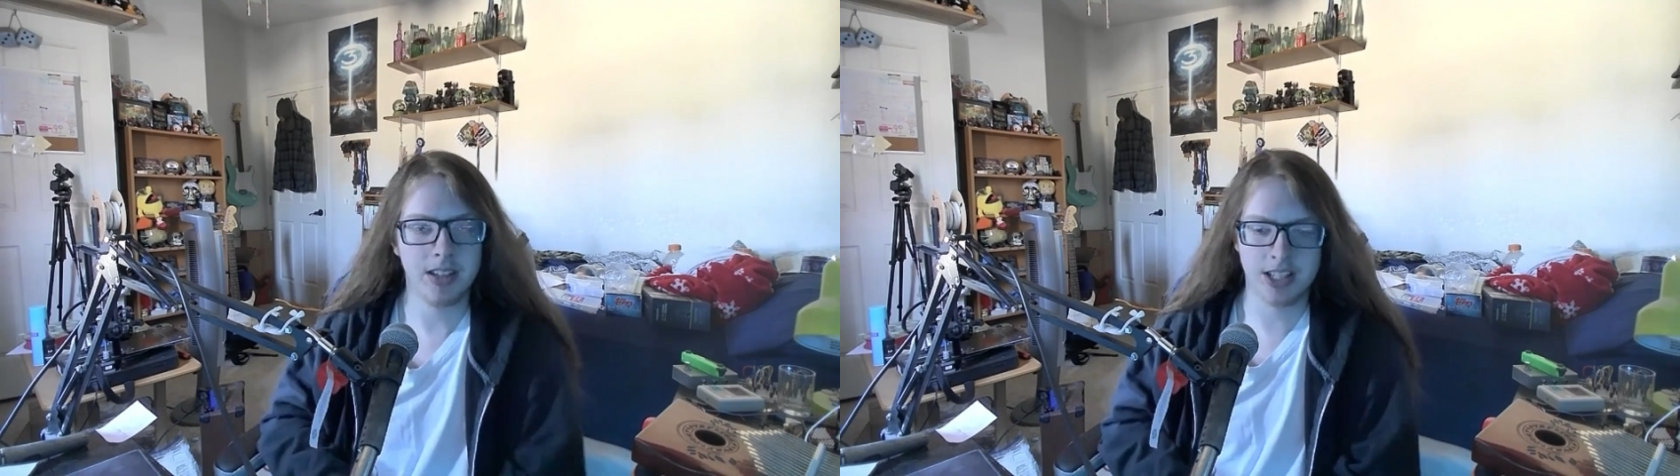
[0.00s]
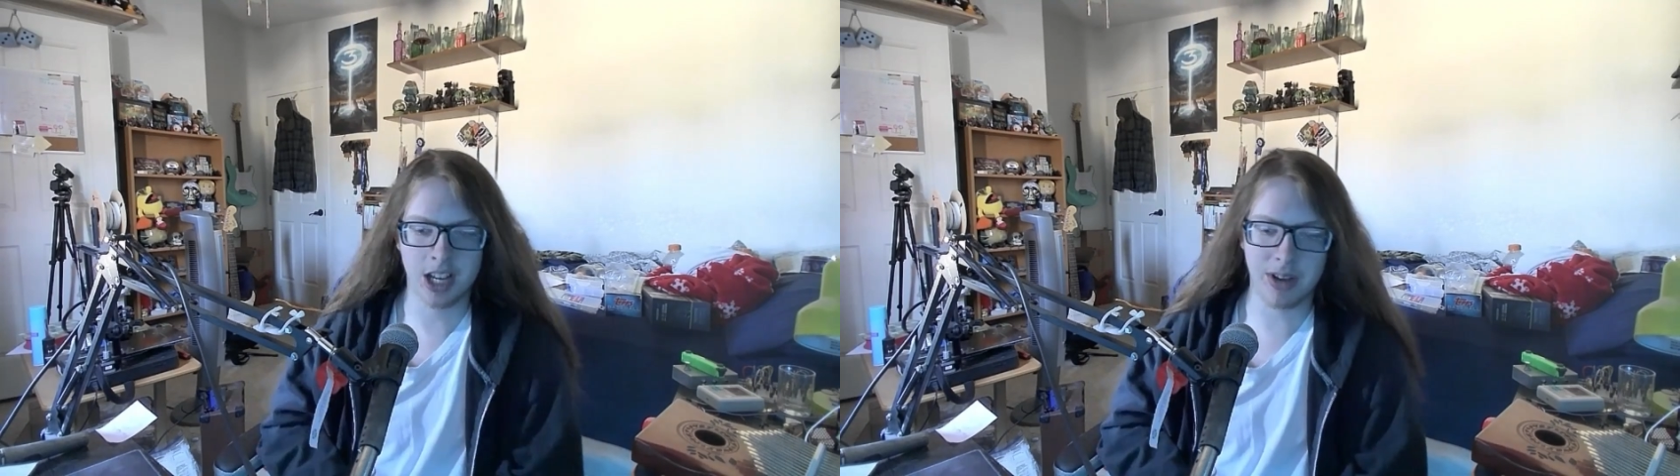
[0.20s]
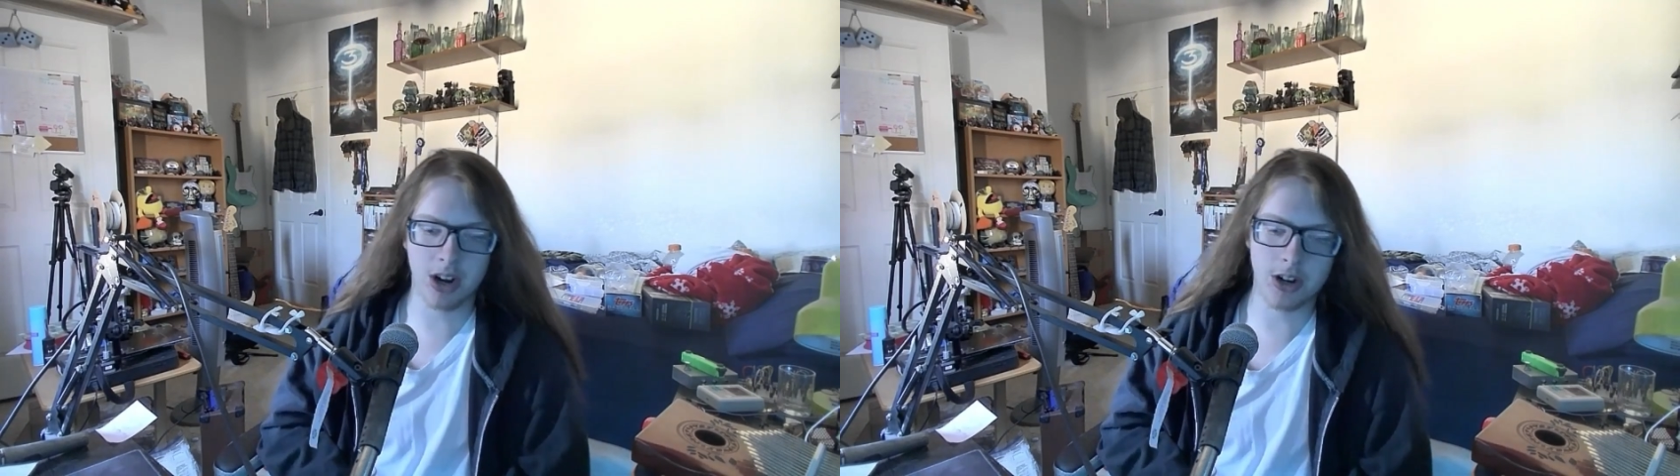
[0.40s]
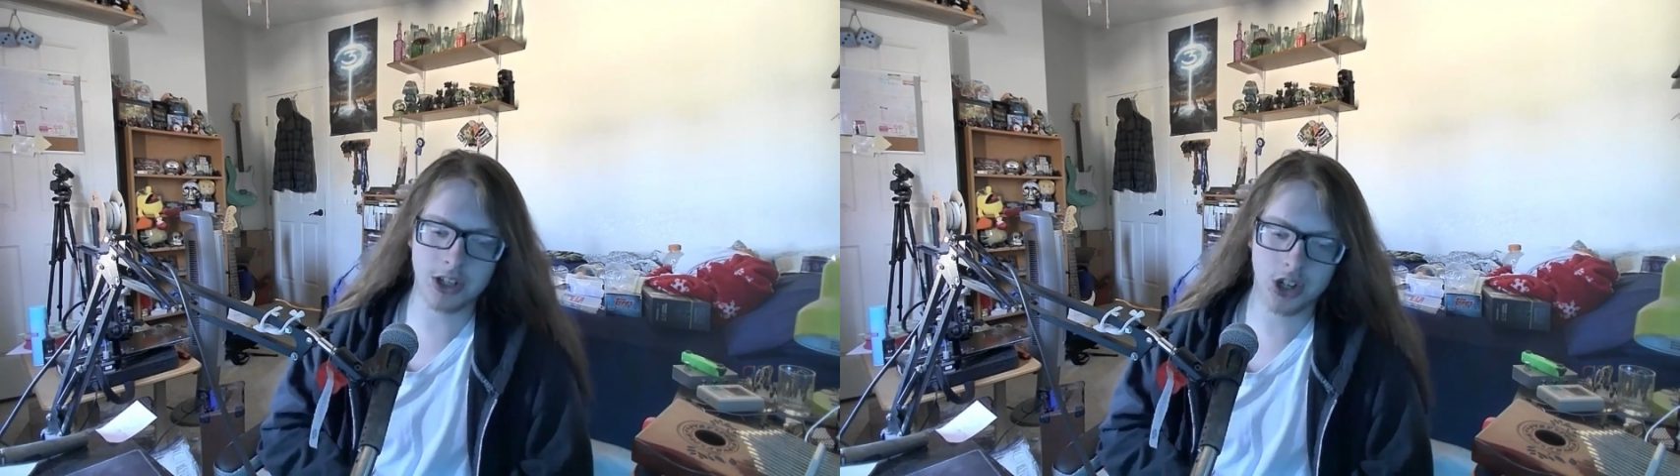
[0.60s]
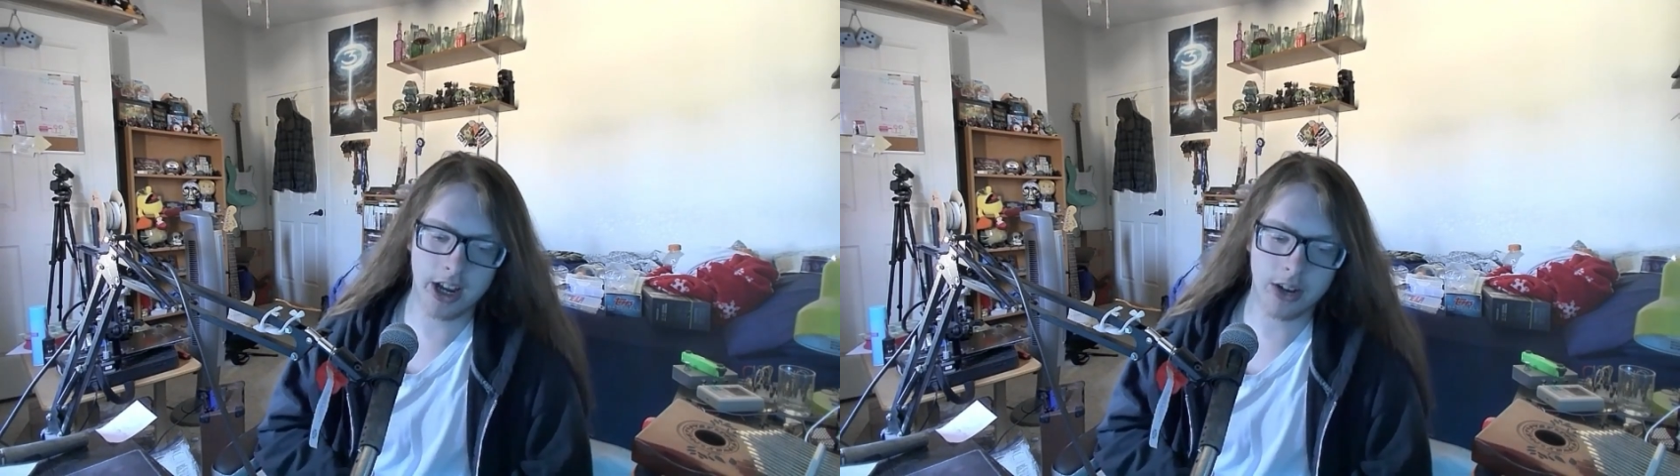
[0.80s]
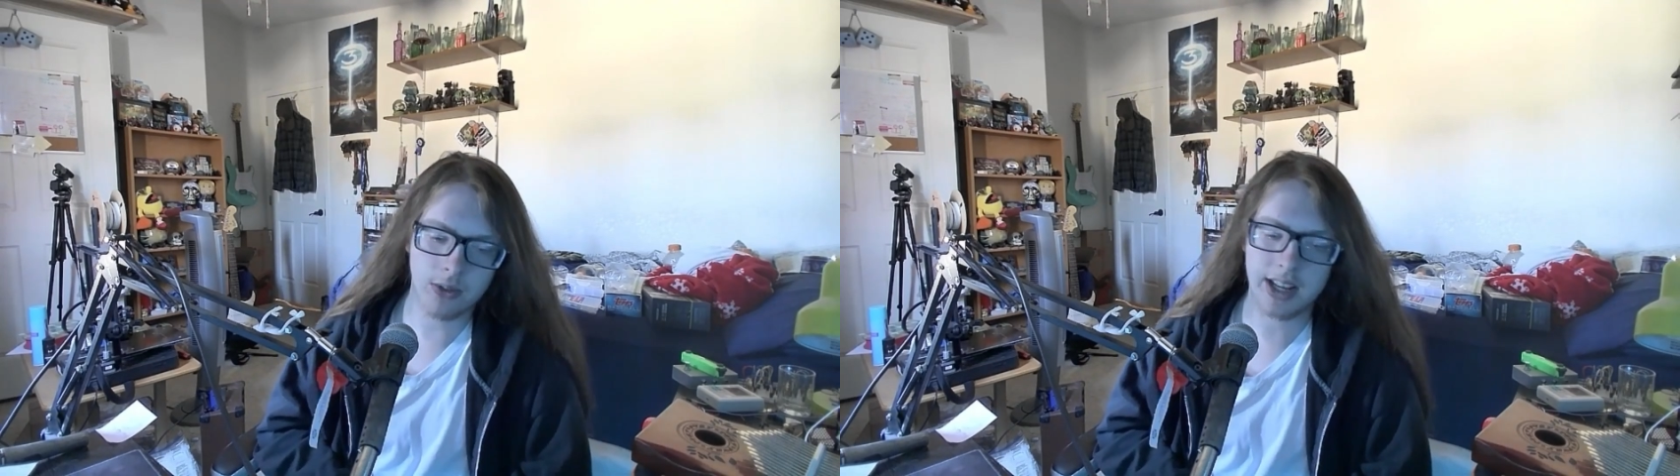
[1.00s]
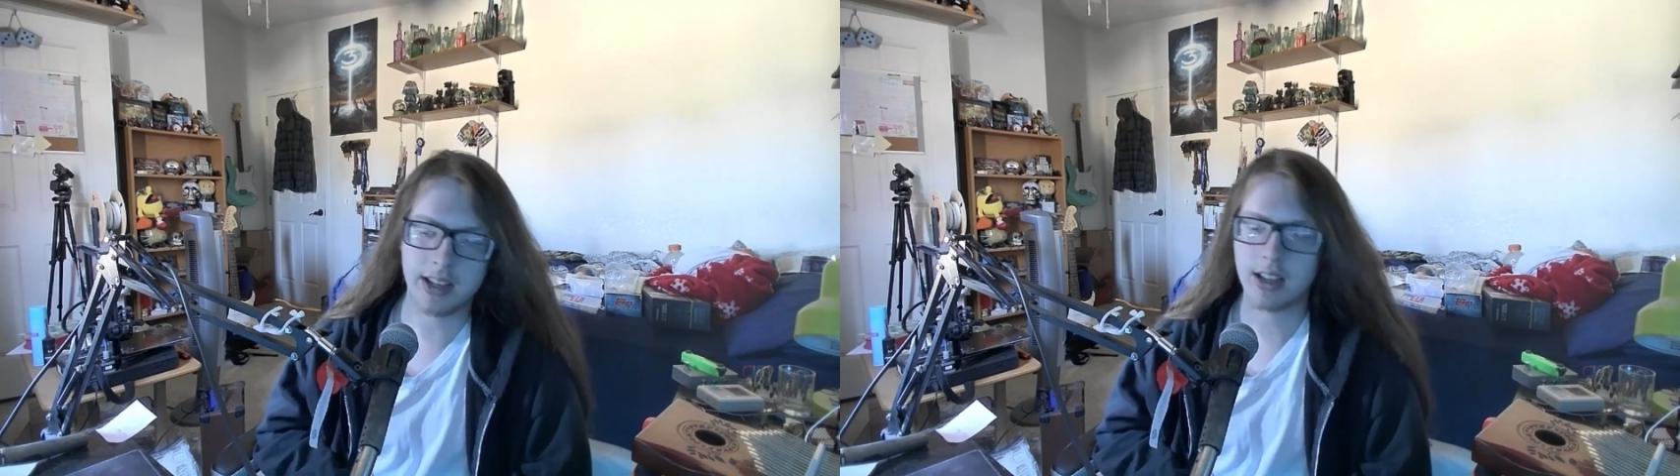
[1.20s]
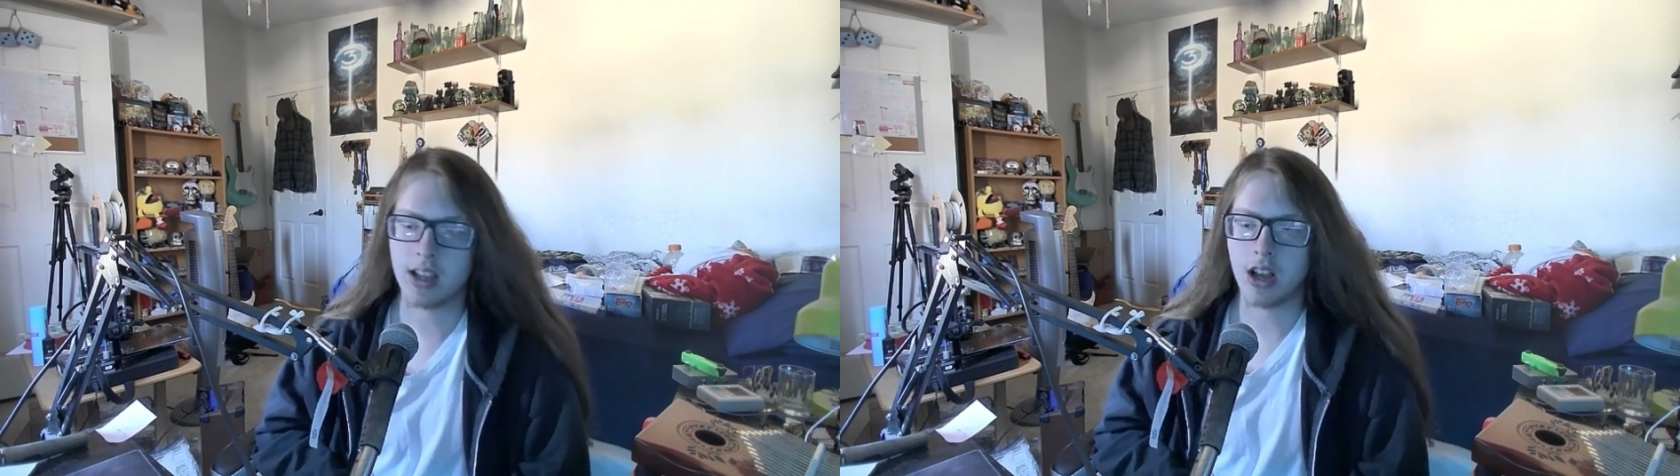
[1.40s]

It's going to be hard to try and read it